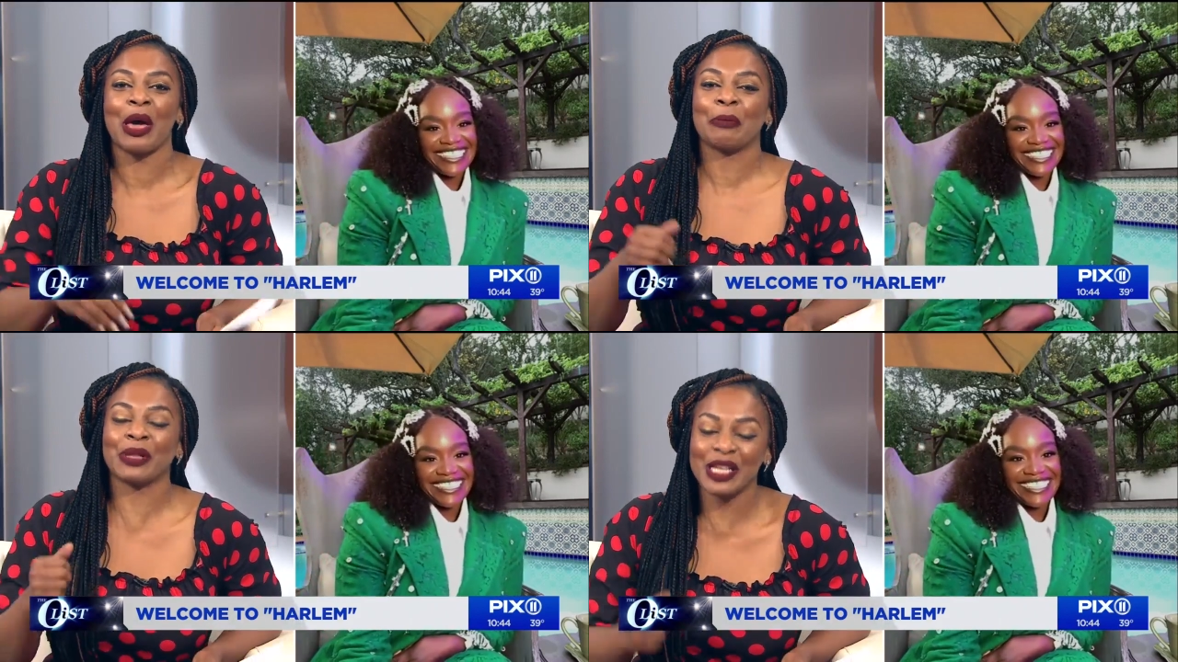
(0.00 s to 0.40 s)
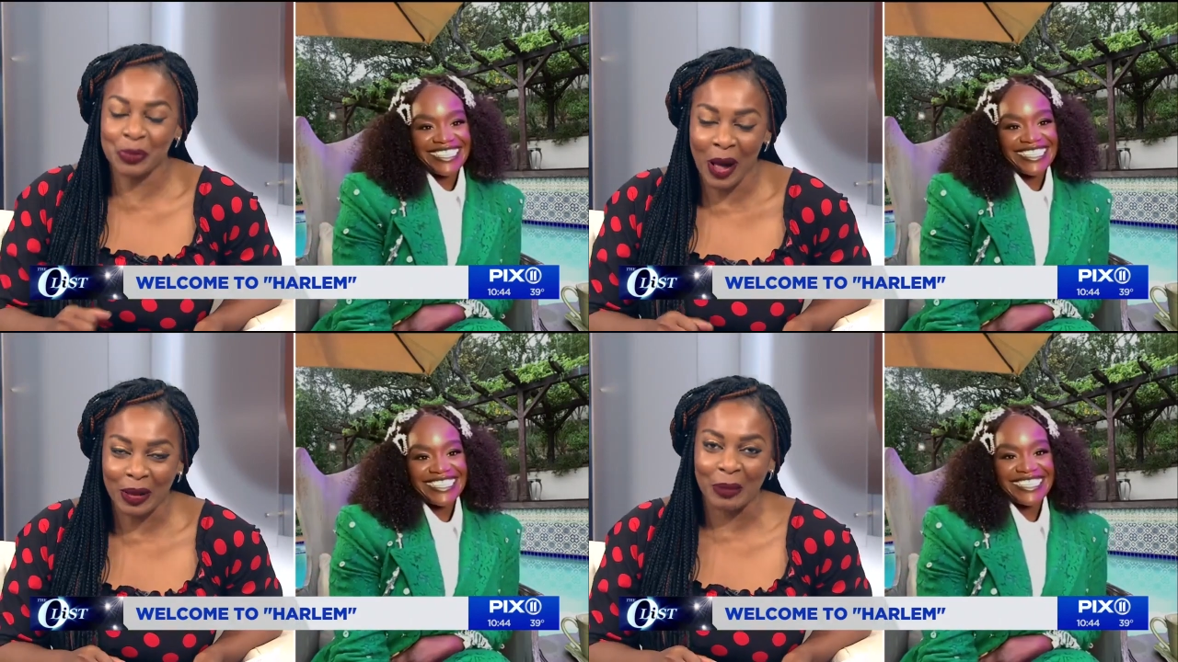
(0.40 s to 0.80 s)
Speaker 1: Please
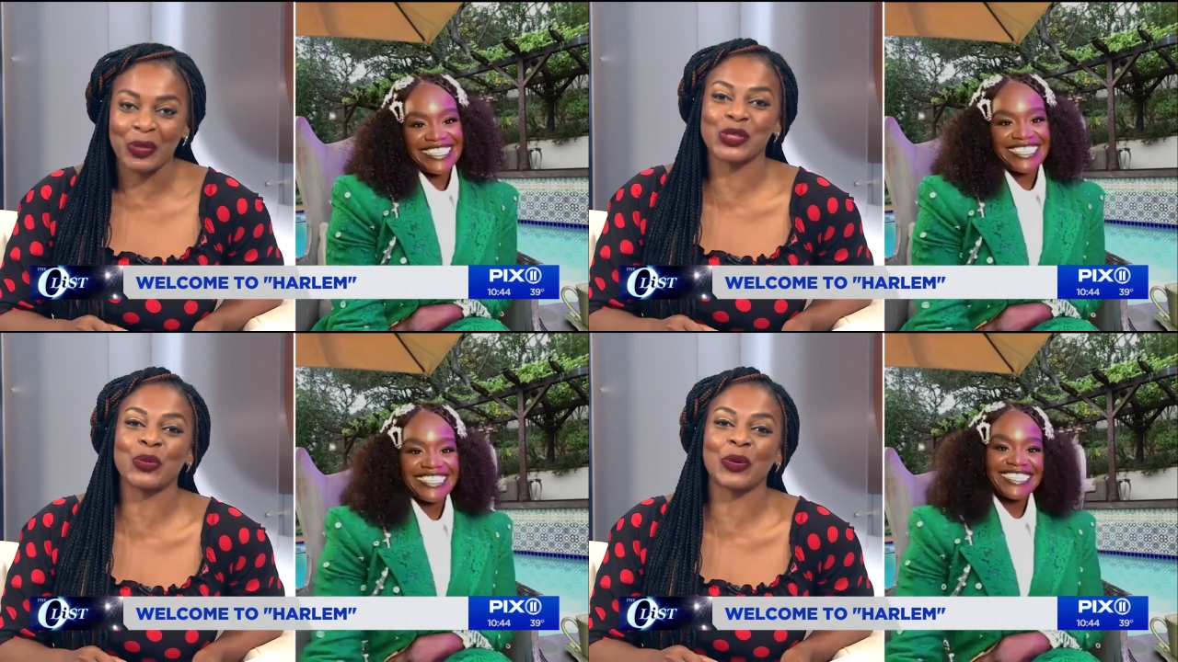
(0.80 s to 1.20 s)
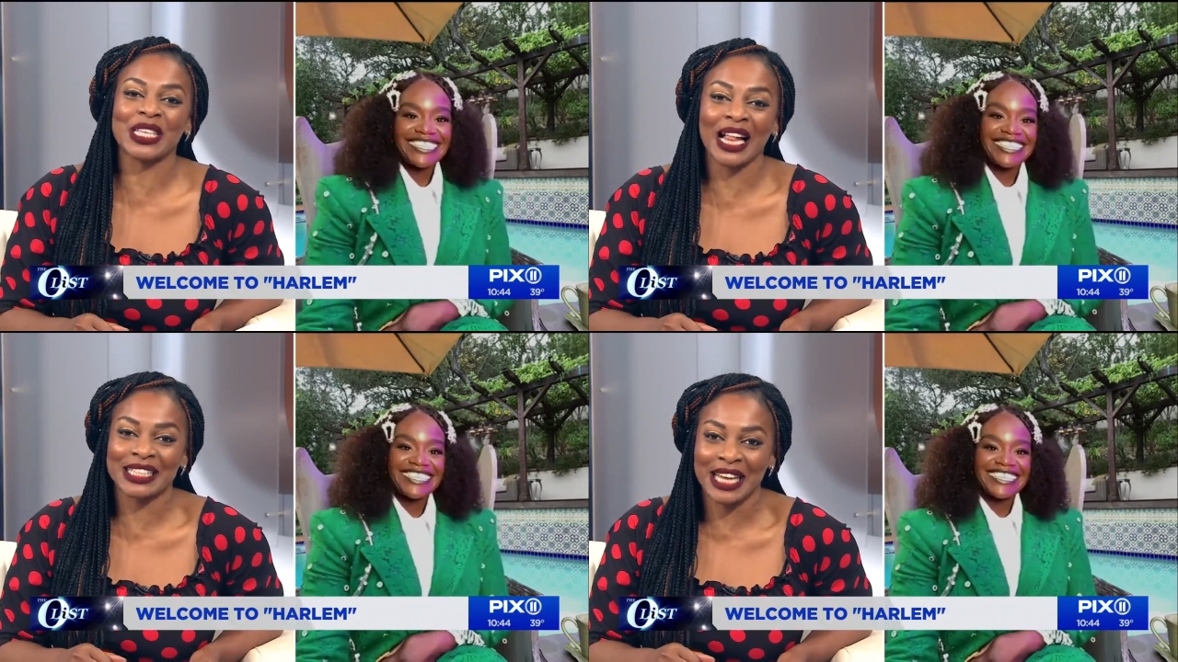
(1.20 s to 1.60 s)
welcome the super
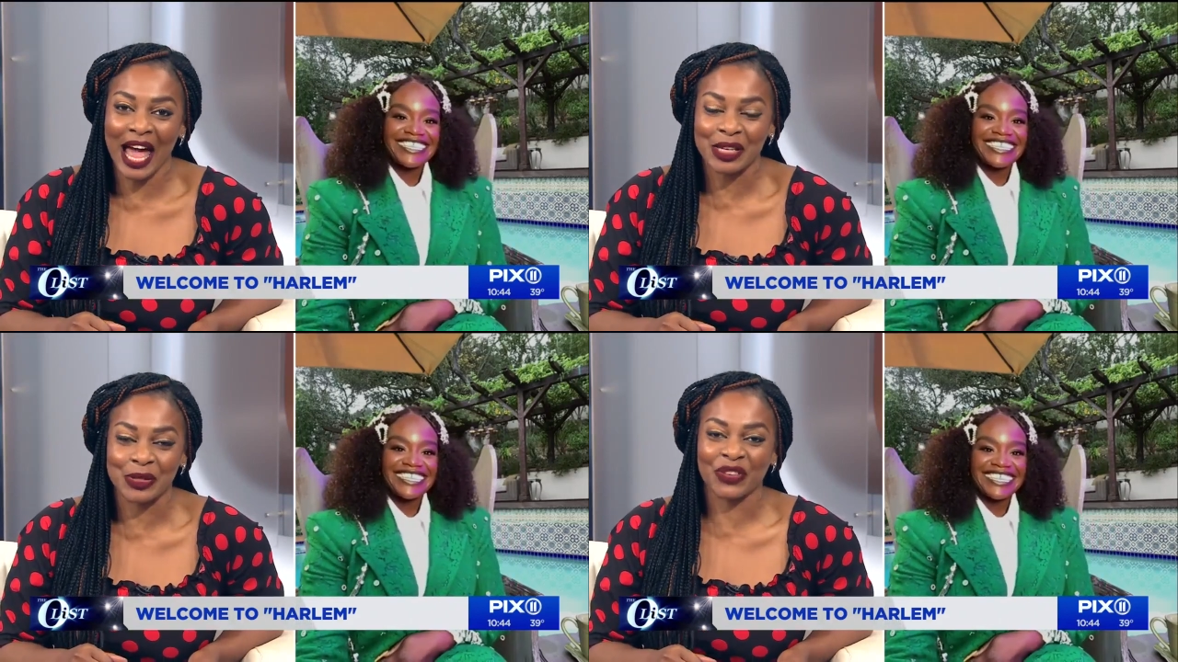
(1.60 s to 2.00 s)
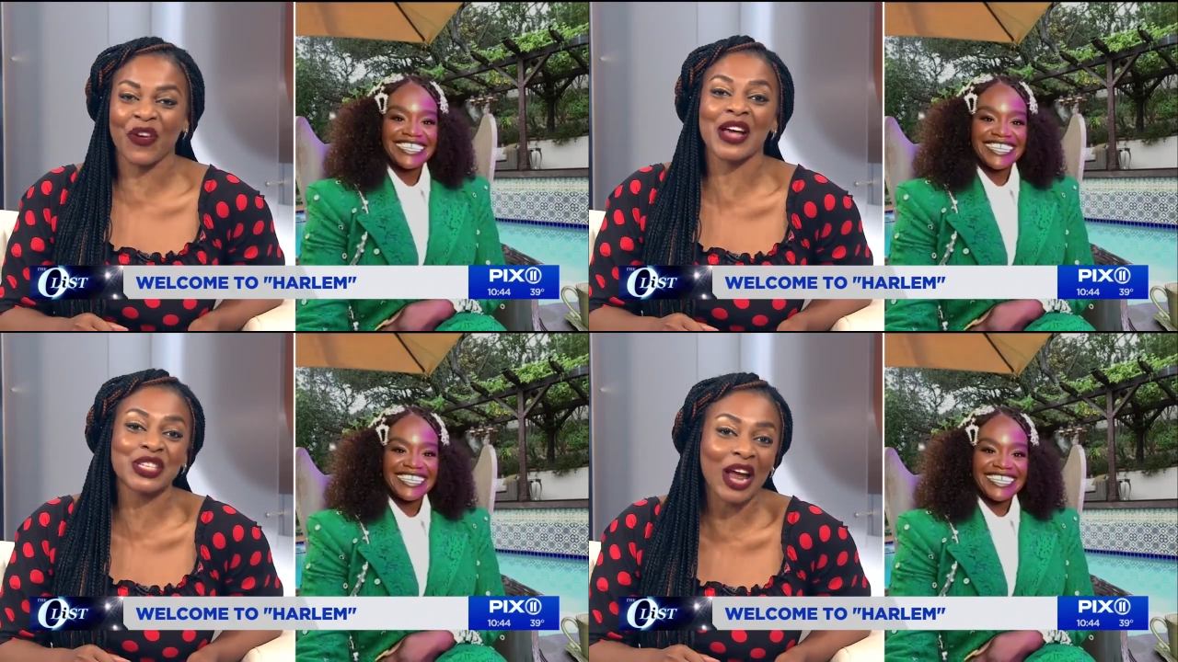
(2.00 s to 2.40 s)
talented actress,
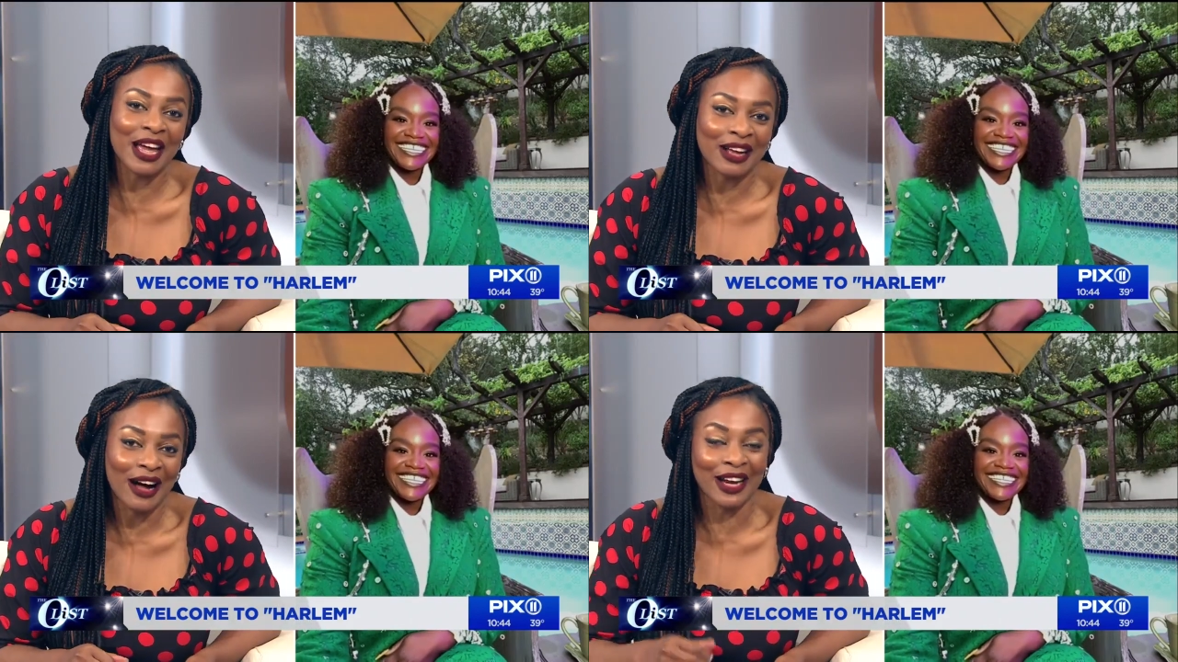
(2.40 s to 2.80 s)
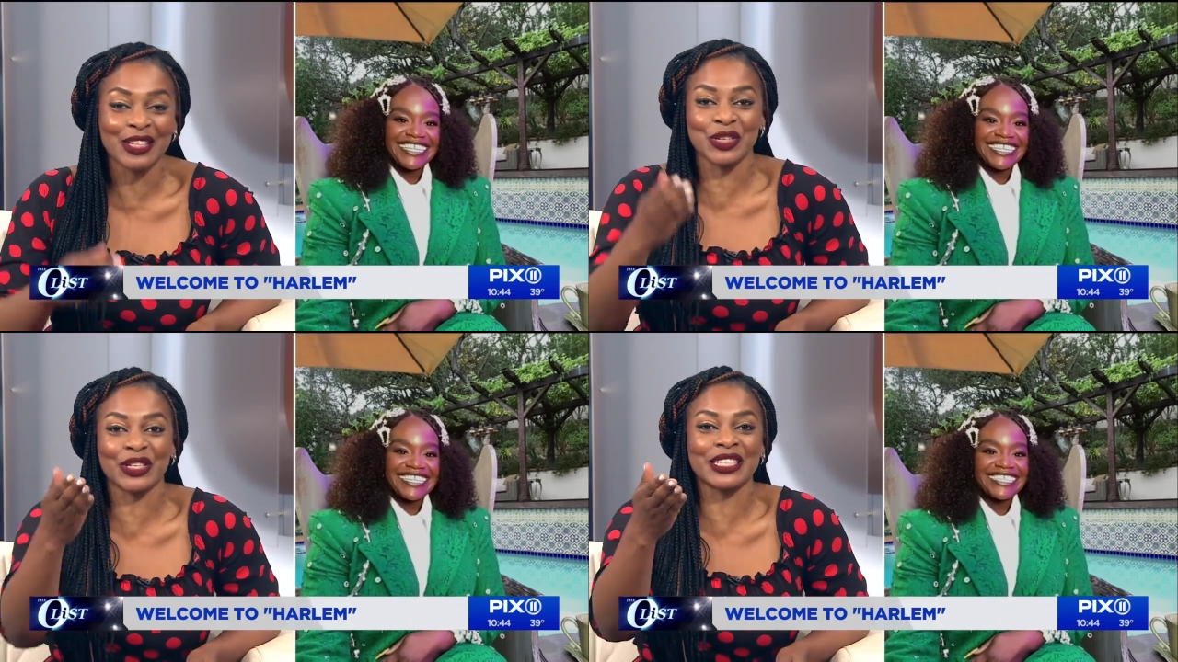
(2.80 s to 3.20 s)
fashion icon,
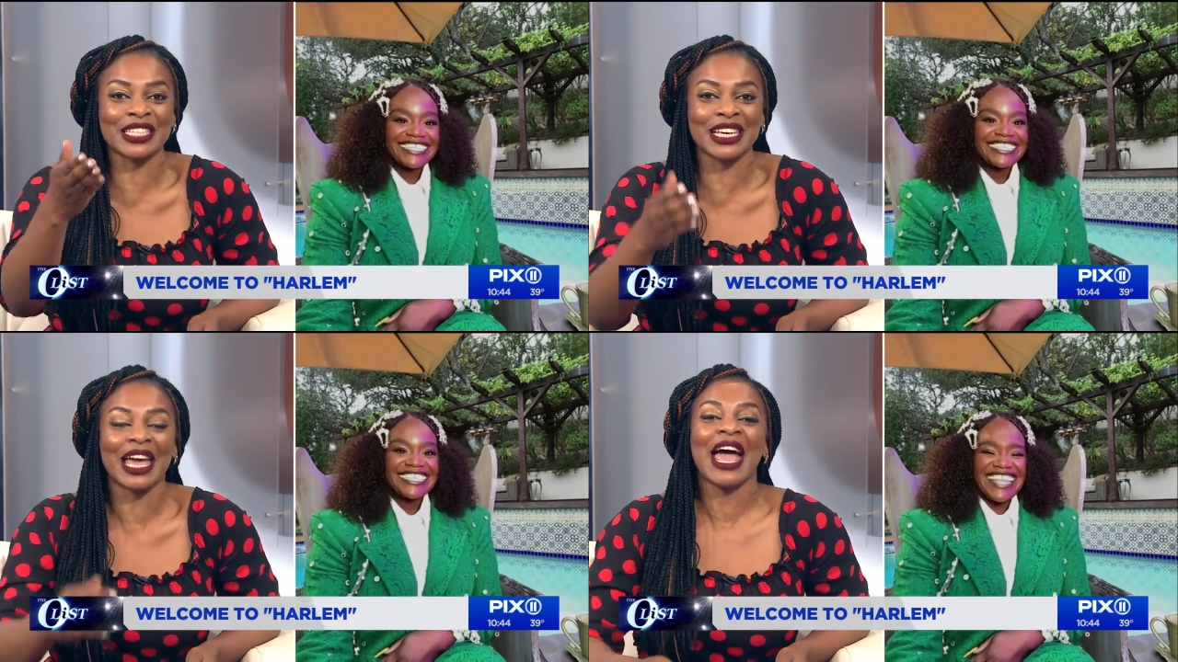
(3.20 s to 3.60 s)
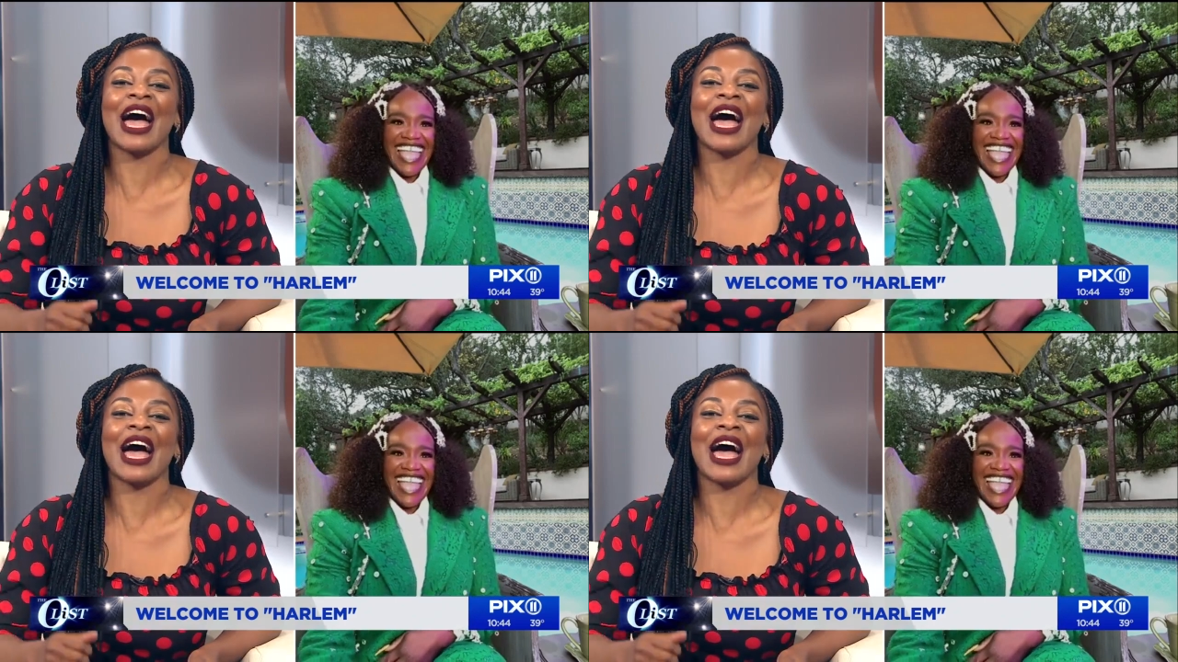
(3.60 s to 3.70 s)
as you can see,